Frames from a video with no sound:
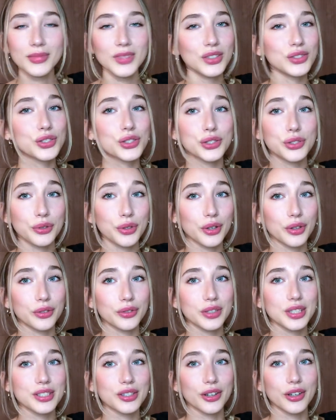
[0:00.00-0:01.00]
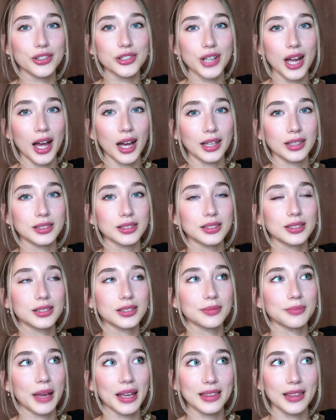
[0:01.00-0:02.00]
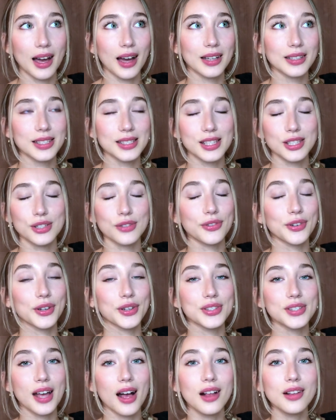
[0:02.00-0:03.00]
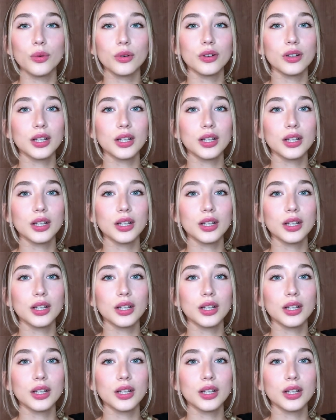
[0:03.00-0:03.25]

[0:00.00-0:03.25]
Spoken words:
just do your own research and make that decision for yourself.